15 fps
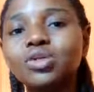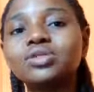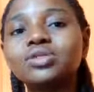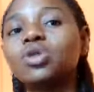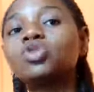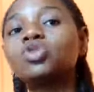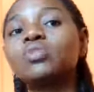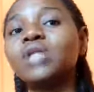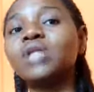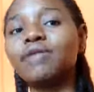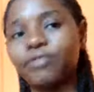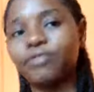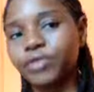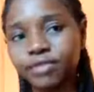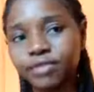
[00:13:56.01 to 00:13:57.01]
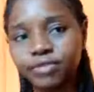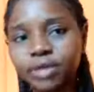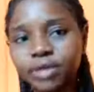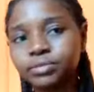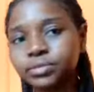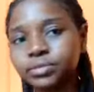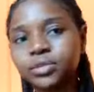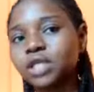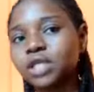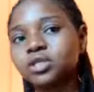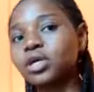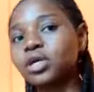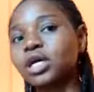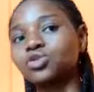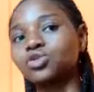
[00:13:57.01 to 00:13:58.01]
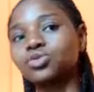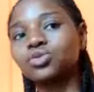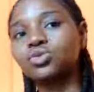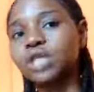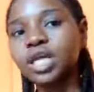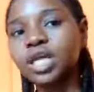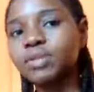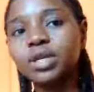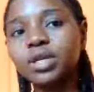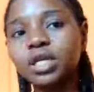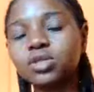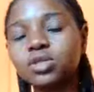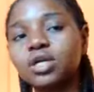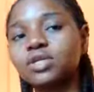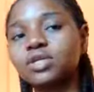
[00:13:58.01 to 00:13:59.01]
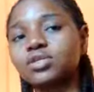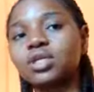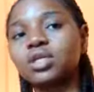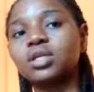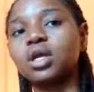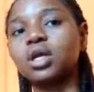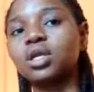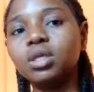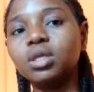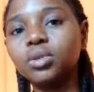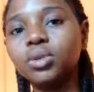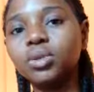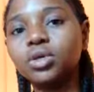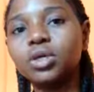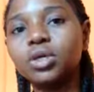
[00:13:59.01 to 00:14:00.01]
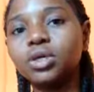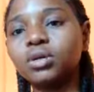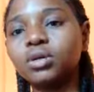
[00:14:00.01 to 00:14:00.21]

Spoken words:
So it's going to be like forever, as long as you use that email, as long as you send an email.